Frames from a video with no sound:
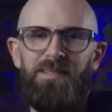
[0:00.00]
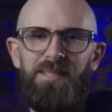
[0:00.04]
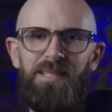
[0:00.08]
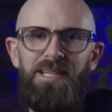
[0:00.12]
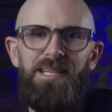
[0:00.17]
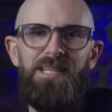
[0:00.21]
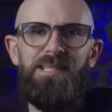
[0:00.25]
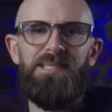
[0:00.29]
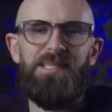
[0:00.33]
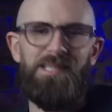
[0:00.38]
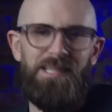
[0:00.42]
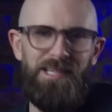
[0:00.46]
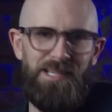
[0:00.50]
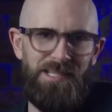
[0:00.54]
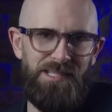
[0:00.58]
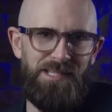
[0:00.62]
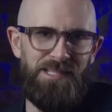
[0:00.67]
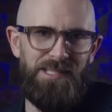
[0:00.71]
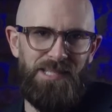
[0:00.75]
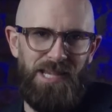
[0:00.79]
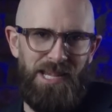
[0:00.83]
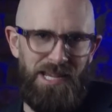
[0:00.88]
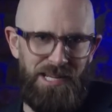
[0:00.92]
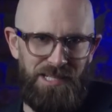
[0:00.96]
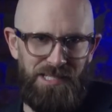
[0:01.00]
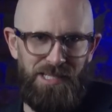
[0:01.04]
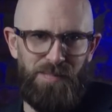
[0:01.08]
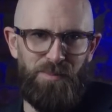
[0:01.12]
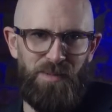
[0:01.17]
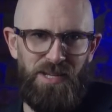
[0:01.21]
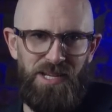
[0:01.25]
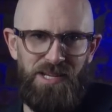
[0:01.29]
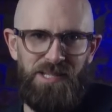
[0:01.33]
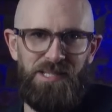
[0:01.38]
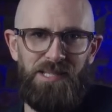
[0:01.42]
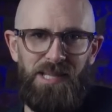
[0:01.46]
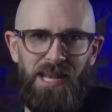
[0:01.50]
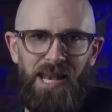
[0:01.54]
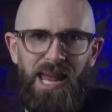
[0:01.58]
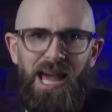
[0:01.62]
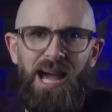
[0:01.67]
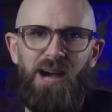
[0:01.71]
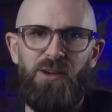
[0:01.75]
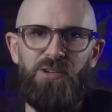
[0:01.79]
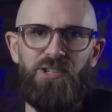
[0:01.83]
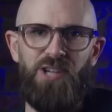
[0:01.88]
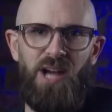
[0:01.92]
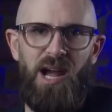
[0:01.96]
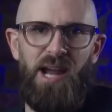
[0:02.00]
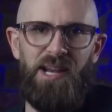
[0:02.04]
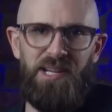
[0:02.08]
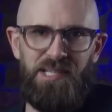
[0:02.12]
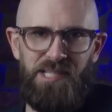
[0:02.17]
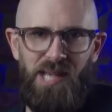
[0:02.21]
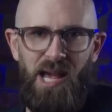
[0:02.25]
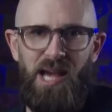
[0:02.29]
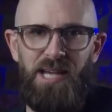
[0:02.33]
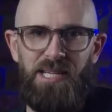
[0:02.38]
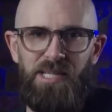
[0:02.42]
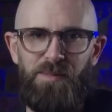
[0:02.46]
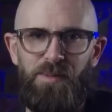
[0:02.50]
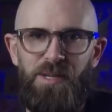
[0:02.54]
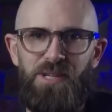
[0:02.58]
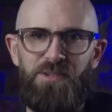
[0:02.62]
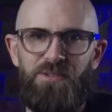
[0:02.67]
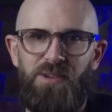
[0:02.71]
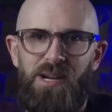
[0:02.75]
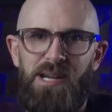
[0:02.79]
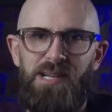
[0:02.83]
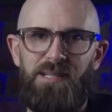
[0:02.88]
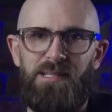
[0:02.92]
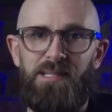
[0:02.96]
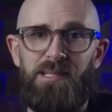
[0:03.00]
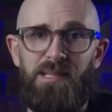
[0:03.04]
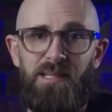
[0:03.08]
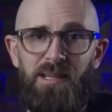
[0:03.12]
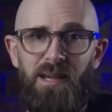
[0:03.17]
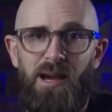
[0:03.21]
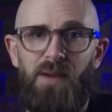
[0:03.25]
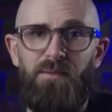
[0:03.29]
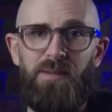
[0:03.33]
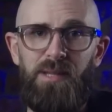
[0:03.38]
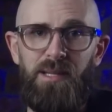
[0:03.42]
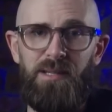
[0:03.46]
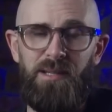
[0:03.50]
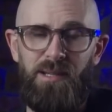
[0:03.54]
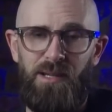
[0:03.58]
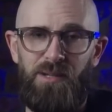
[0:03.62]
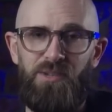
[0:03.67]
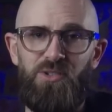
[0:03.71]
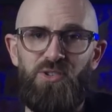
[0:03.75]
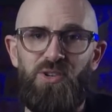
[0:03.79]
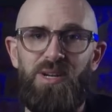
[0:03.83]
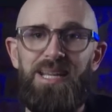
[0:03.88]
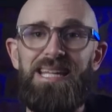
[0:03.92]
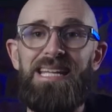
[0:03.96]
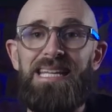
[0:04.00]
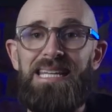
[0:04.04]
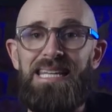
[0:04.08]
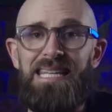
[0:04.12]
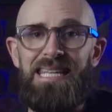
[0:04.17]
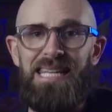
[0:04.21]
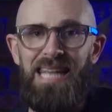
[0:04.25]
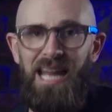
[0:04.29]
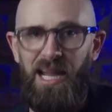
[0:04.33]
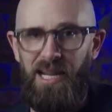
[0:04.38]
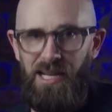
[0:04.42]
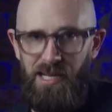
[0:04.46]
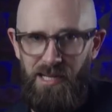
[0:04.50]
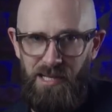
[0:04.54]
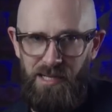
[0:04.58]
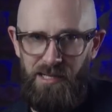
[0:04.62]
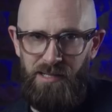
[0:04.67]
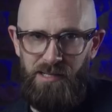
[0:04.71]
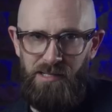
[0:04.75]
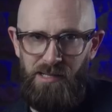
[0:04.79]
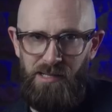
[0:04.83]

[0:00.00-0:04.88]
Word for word: These insane speeds allow China's high-speed trains to cover the country in lightning